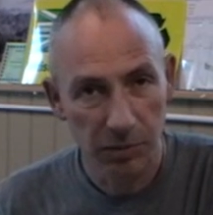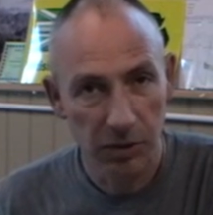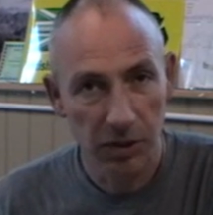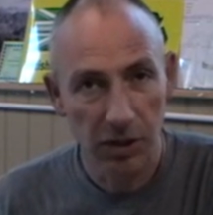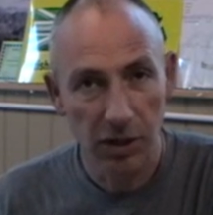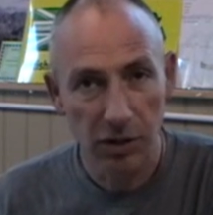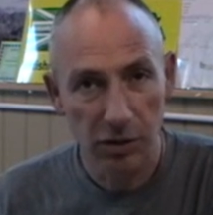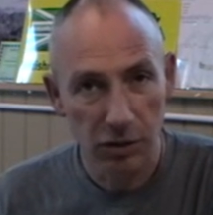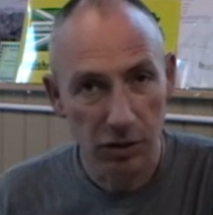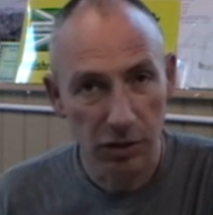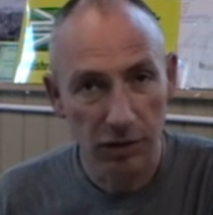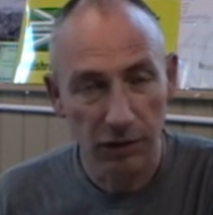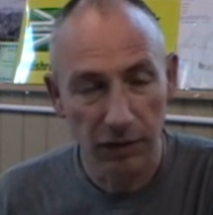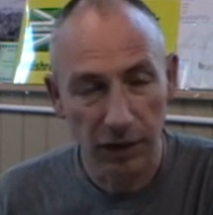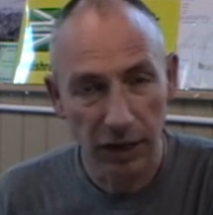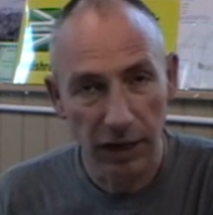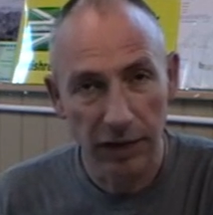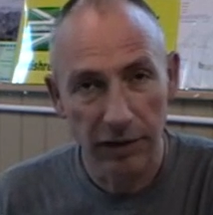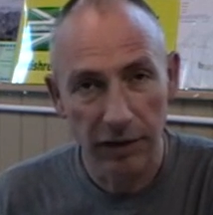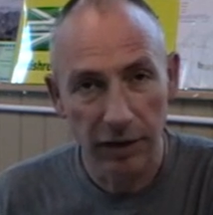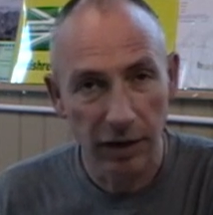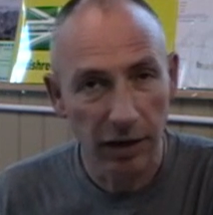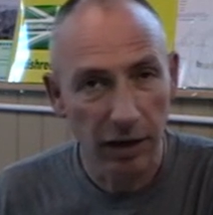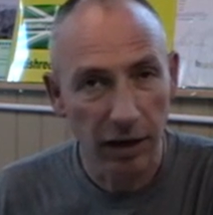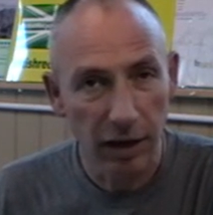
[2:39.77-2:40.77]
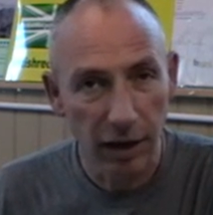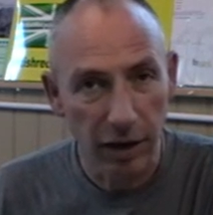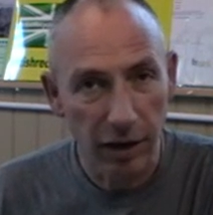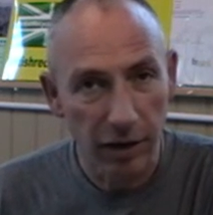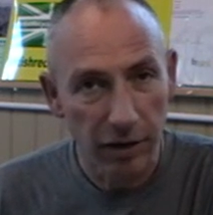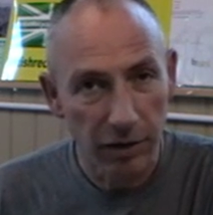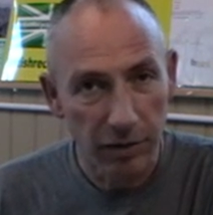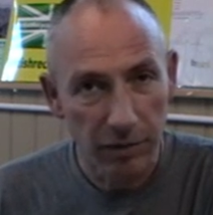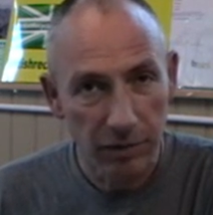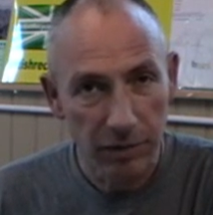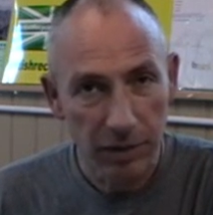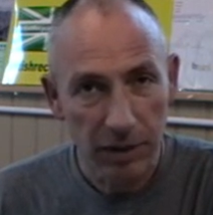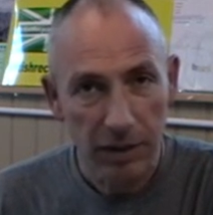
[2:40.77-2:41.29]
So just for London
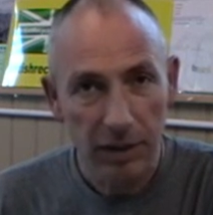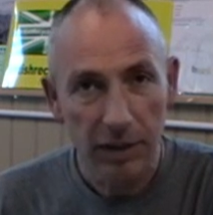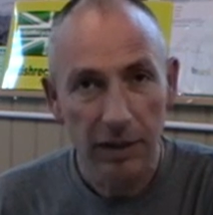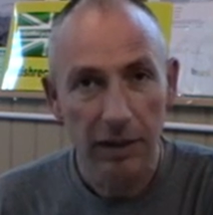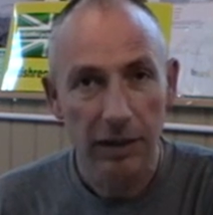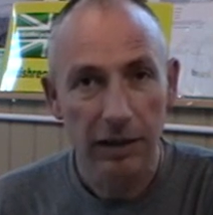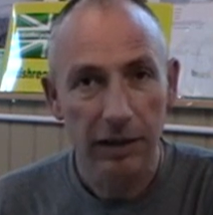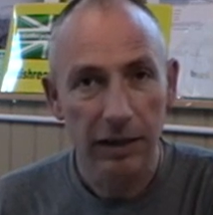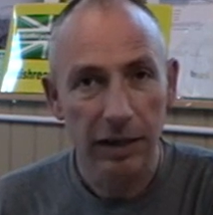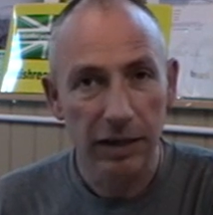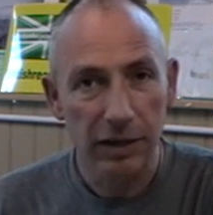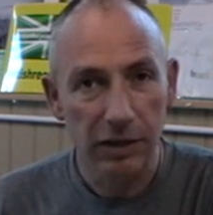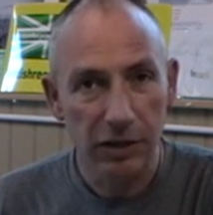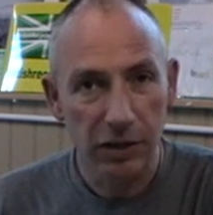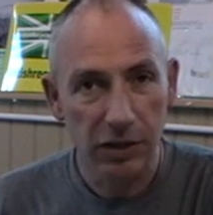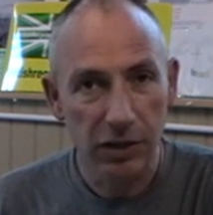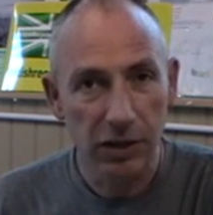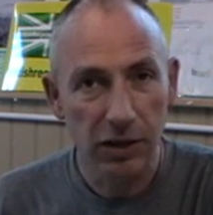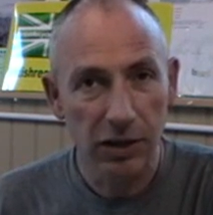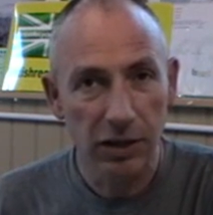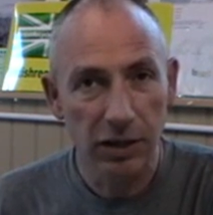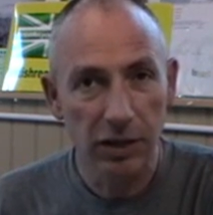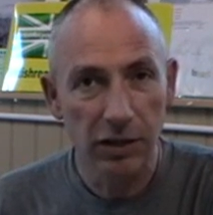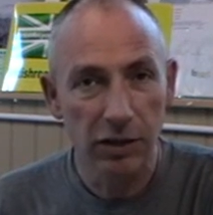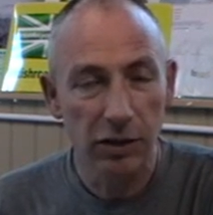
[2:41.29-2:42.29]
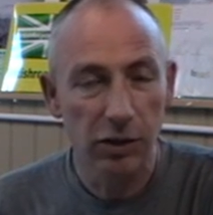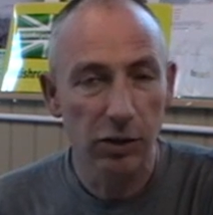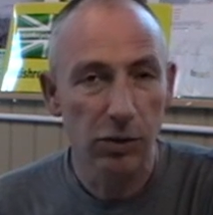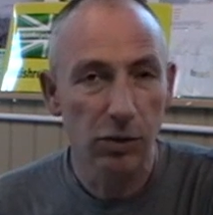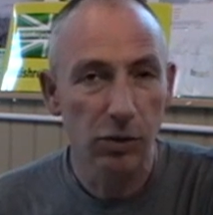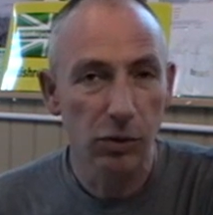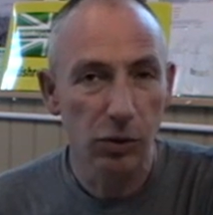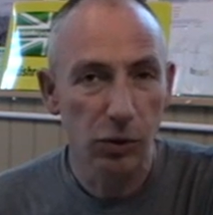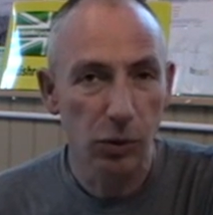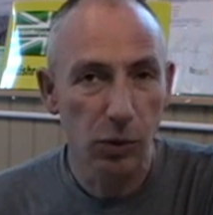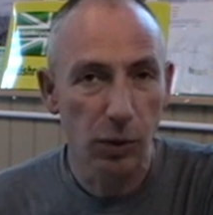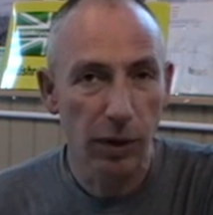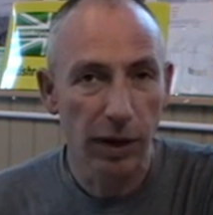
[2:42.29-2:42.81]
alone, that's 32
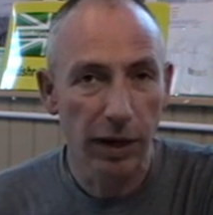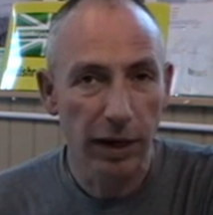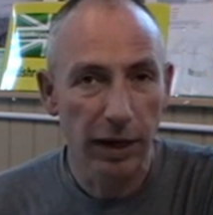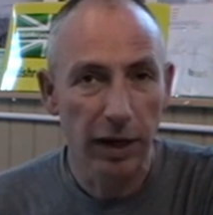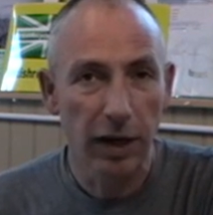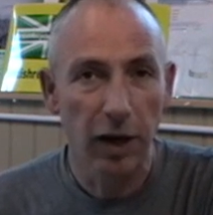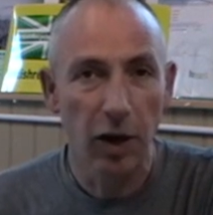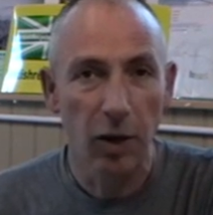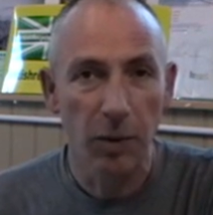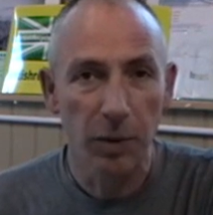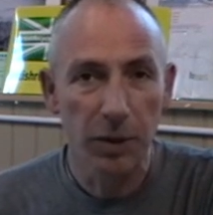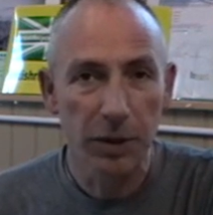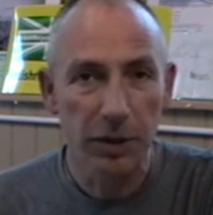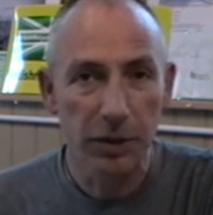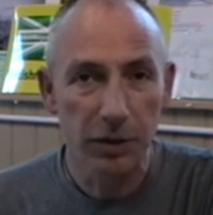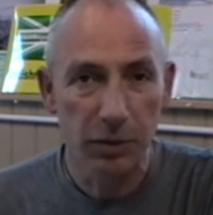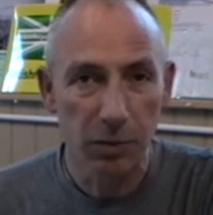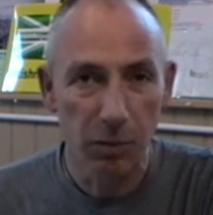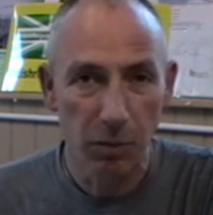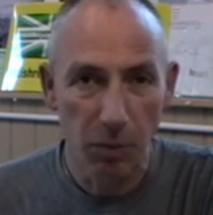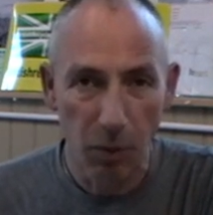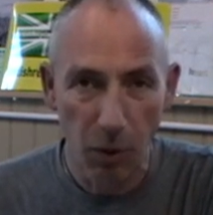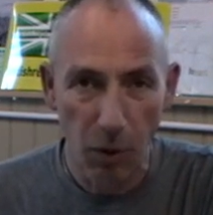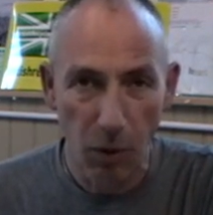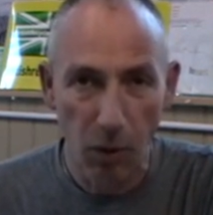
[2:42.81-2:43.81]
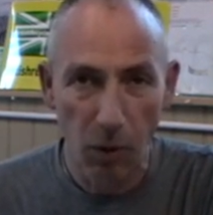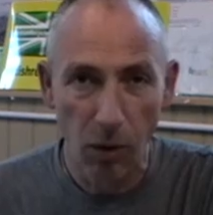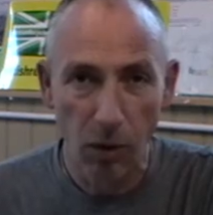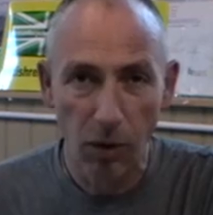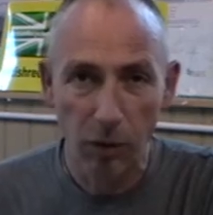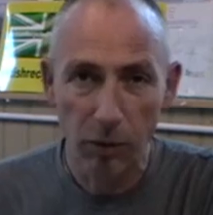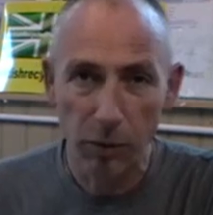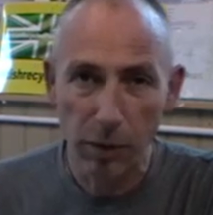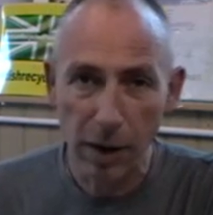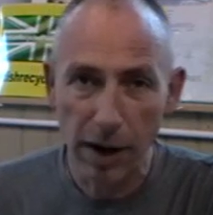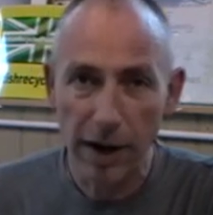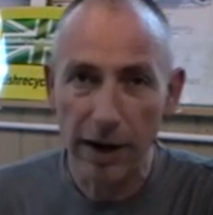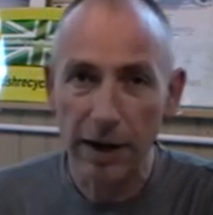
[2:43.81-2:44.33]
square kilometres more
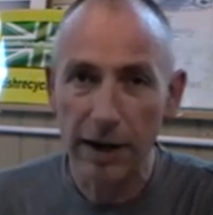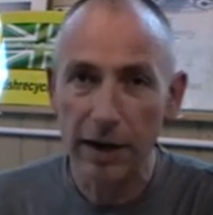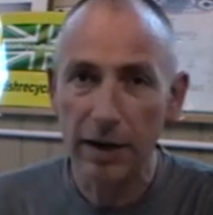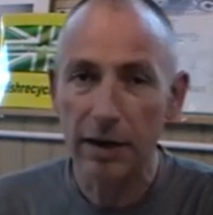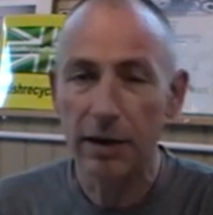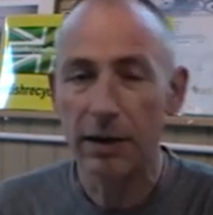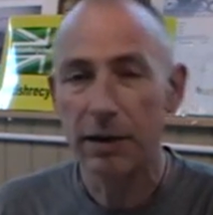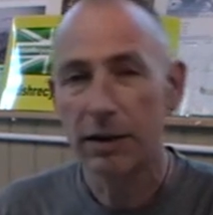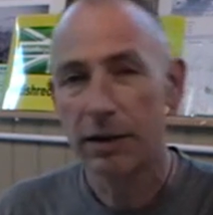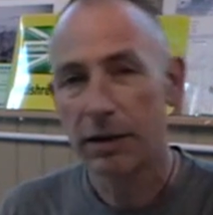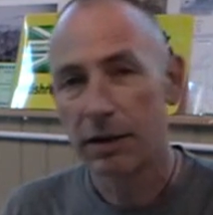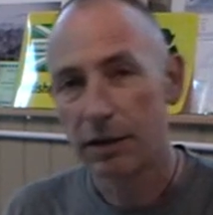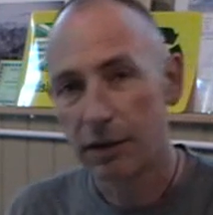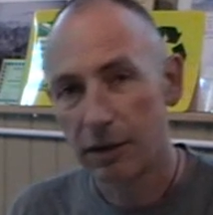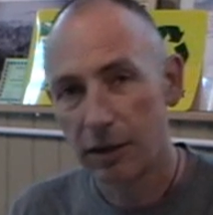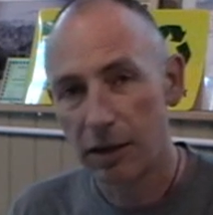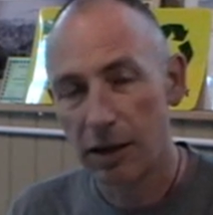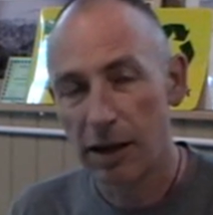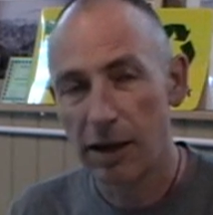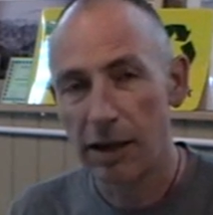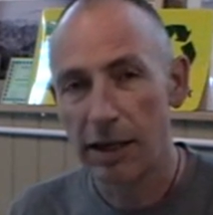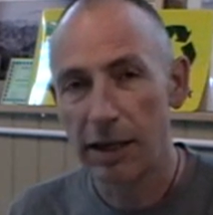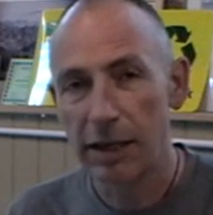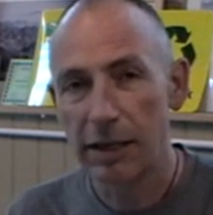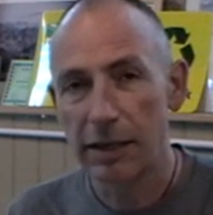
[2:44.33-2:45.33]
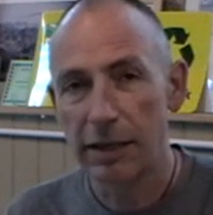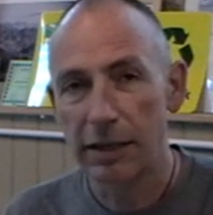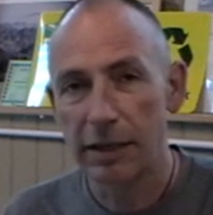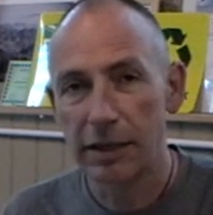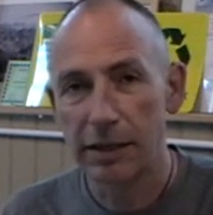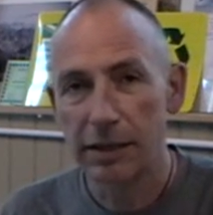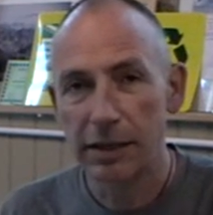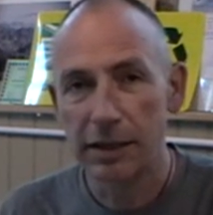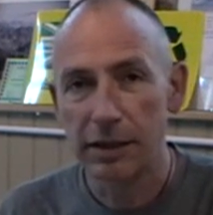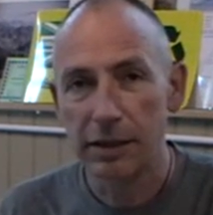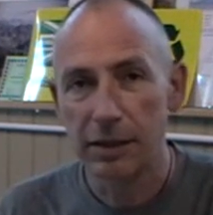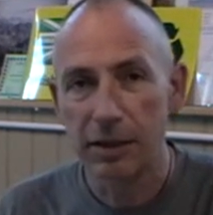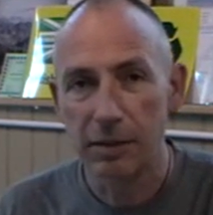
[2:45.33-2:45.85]
rain going into the
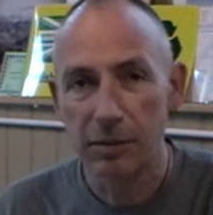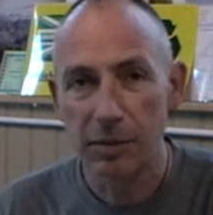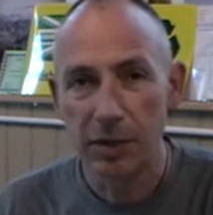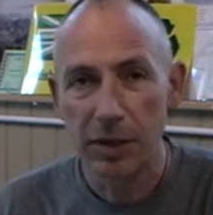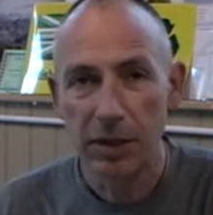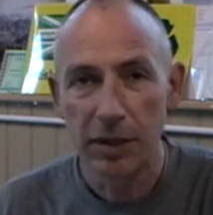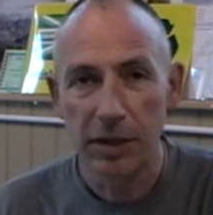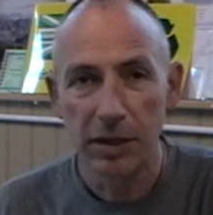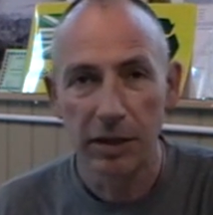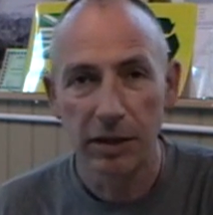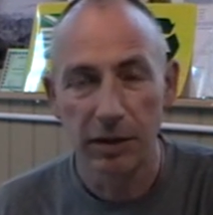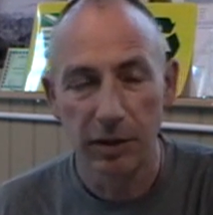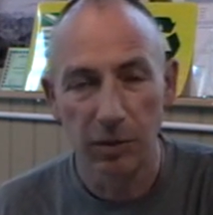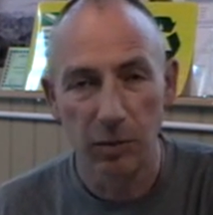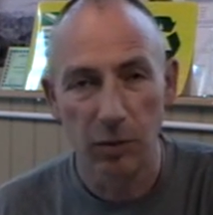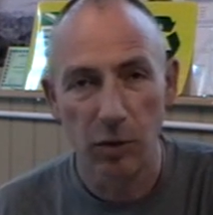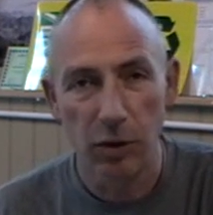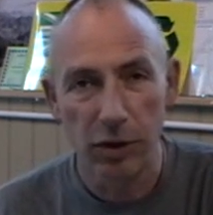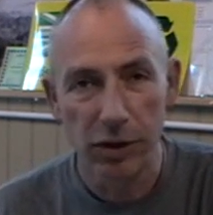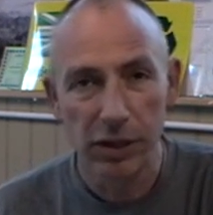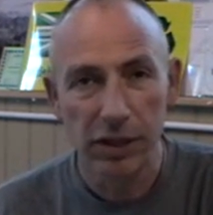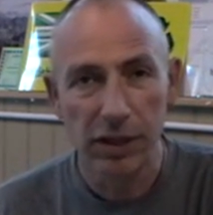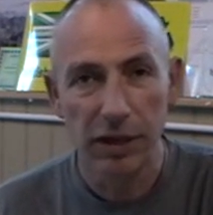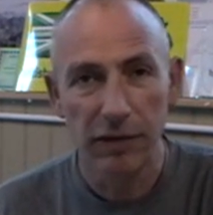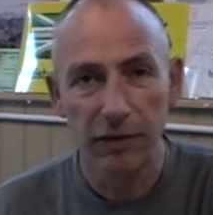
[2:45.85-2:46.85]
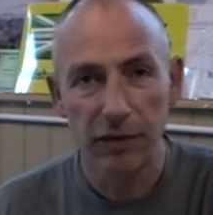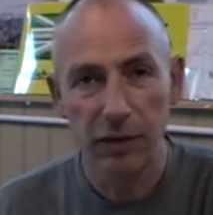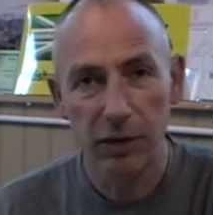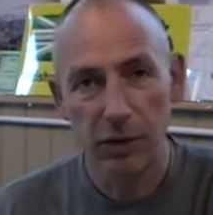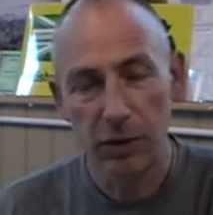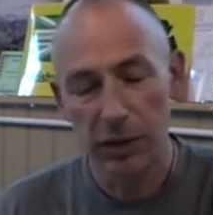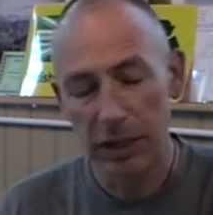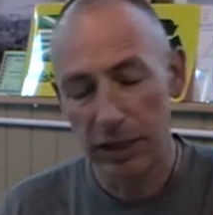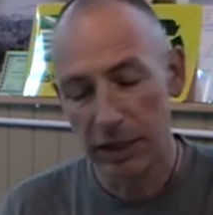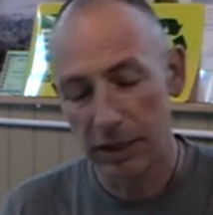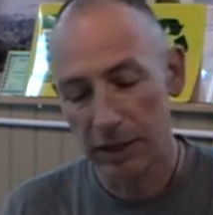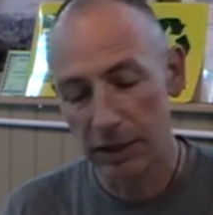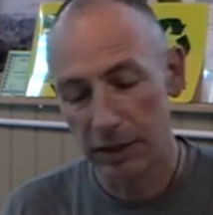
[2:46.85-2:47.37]
system than was a few
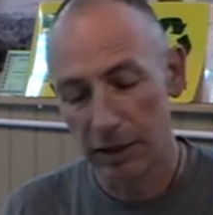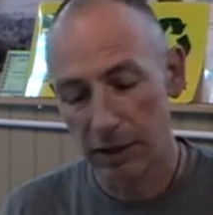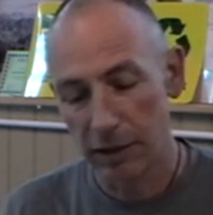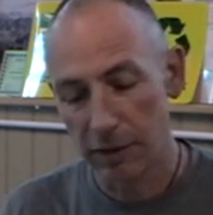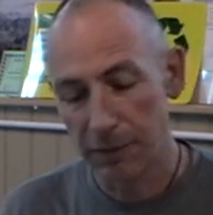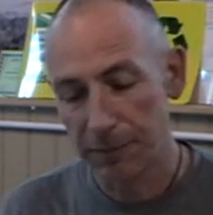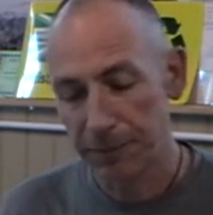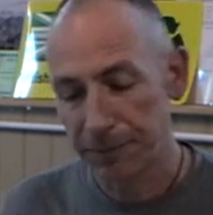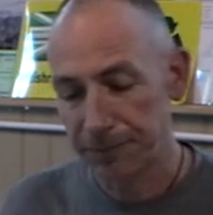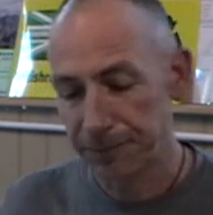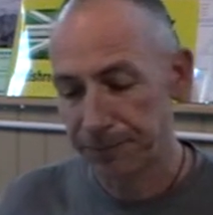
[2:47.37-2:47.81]
years ago.